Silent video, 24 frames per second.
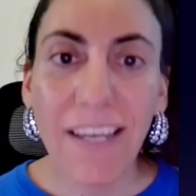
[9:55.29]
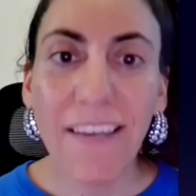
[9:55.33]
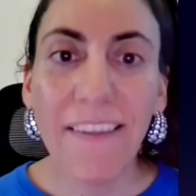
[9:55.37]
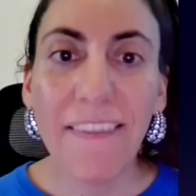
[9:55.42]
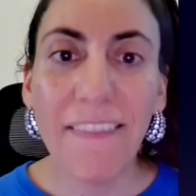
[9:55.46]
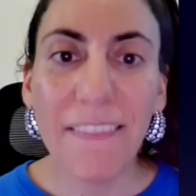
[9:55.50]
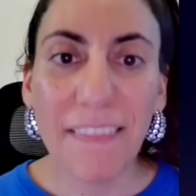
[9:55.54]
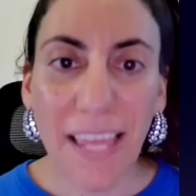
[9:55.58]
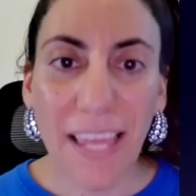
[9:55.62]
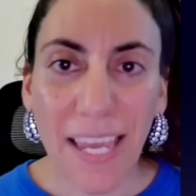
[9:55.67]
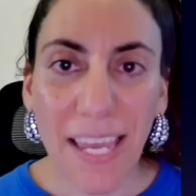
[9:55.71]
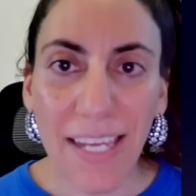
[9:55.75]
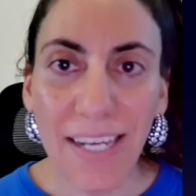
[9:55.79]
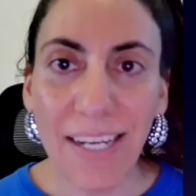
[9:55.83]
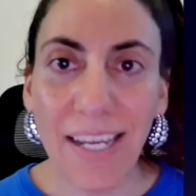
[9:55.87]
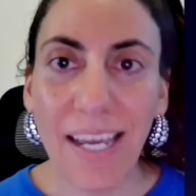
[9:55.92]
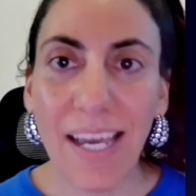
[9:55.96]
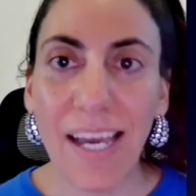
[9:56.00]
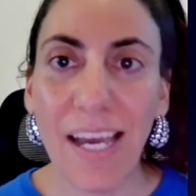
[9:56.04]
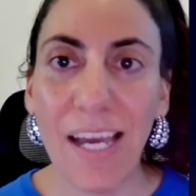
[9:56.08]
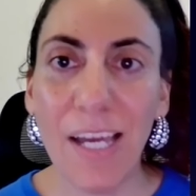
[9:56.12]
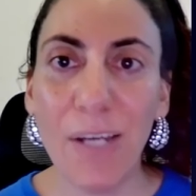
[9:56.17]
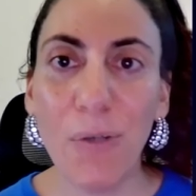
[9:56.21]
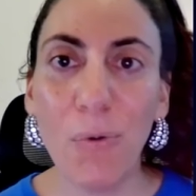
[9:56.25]
Then
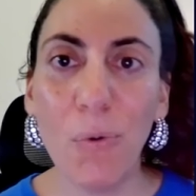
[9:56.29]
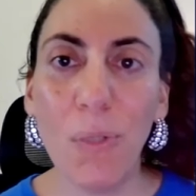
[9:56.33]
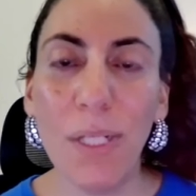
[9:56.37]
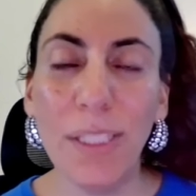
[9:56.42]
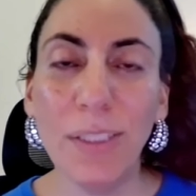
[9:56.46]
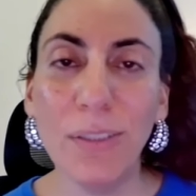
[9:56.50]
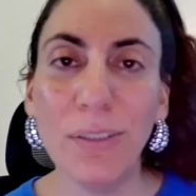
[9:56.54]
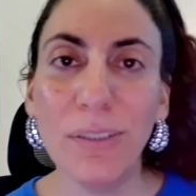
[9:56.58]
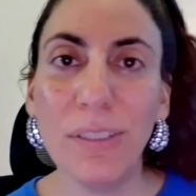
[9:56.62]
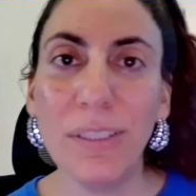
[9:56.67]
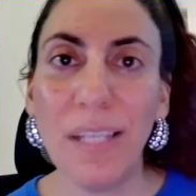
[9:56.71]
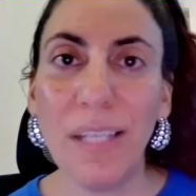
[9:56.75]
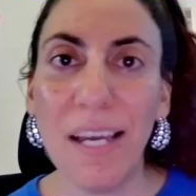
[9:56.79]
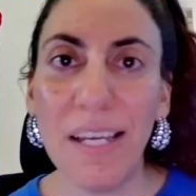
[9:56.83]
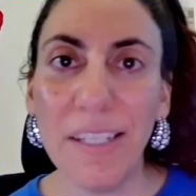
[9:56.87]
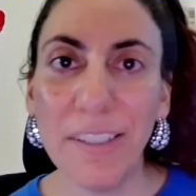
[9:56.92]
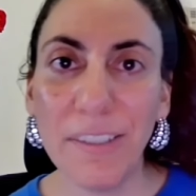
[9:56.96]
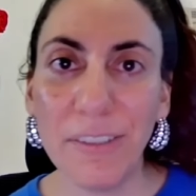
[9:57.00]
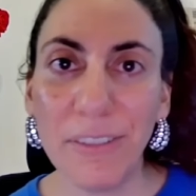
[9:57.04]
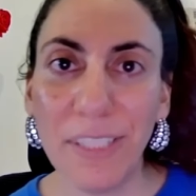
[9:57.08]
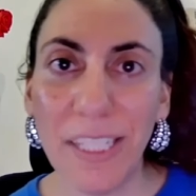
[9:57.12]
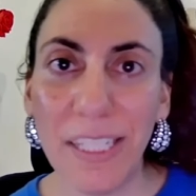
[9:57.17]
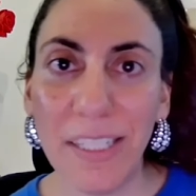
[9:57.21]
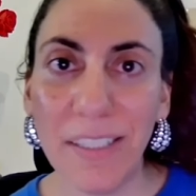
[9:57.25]
I went and
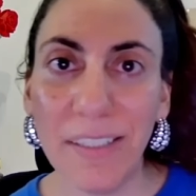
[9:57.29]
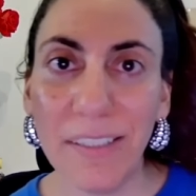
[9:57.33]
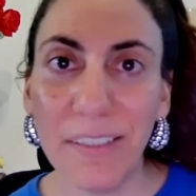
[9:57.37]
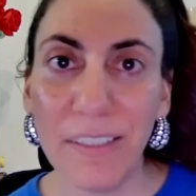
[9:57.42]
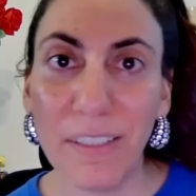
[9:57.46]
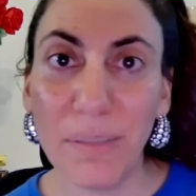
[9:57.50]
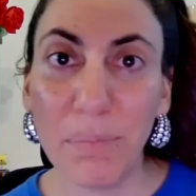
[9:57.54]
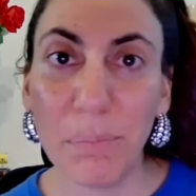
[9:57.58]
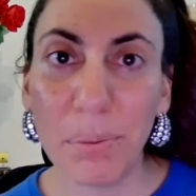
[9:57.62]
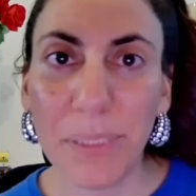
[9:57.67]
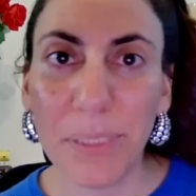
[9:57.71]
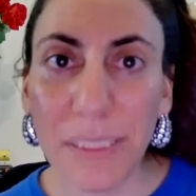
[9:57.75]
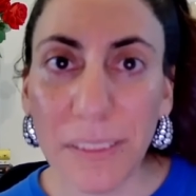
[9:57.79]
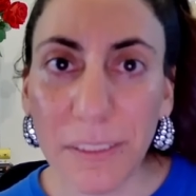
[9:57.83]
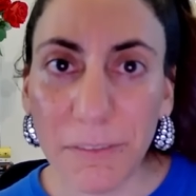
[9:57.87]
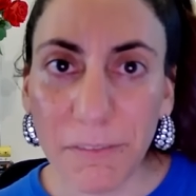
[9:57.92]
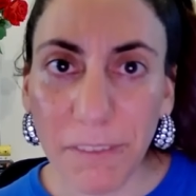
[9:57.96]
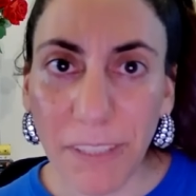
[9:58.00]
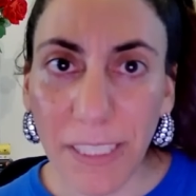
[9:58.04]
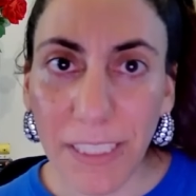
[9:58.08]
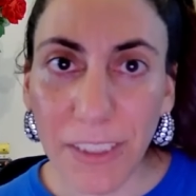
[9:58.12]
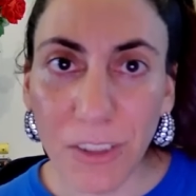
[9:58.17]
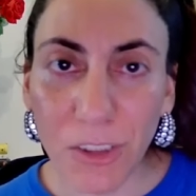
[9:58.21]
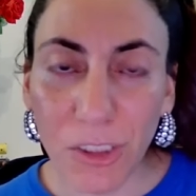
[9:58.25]
created a
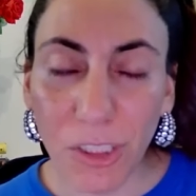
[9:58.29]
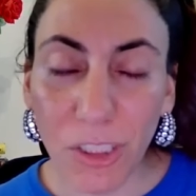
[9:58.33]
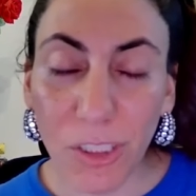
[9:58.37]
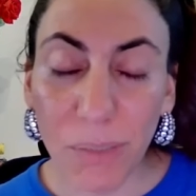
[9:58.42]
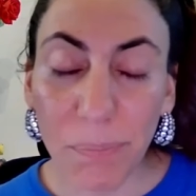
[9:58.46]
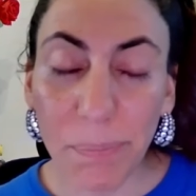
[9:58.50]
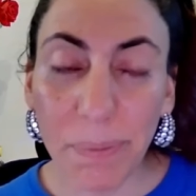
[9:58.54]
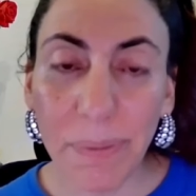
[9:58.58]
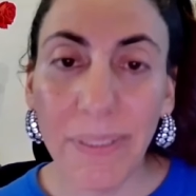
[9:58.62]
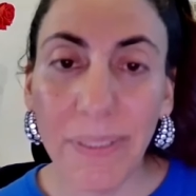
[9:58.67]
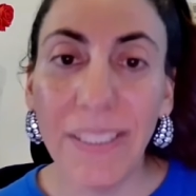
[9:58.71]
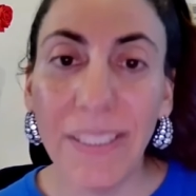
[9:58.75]
Printify shop.